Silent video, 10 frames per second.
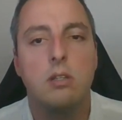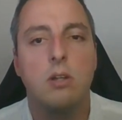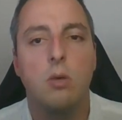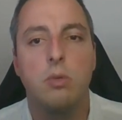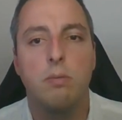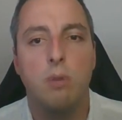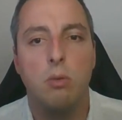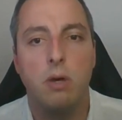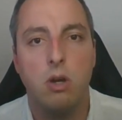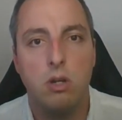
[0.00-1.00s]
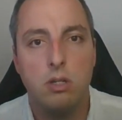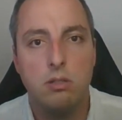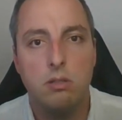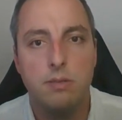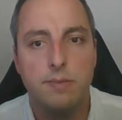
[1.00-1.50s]
they start with the
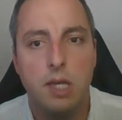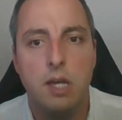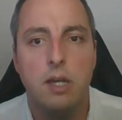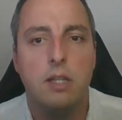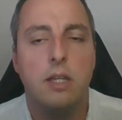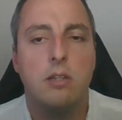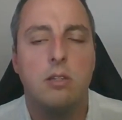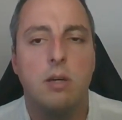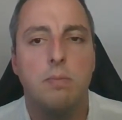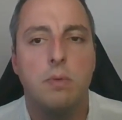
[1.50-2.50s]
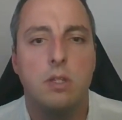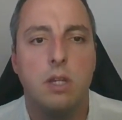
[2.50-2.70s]
probiotics. Next up,